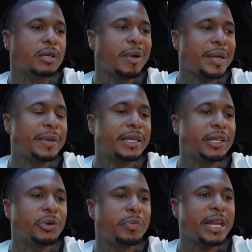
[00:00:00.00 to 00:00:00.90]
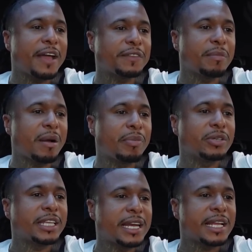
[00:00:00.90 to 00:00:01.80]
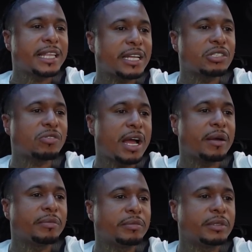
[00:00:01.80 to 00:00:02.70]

it might be a little bit after my birthday that that drop,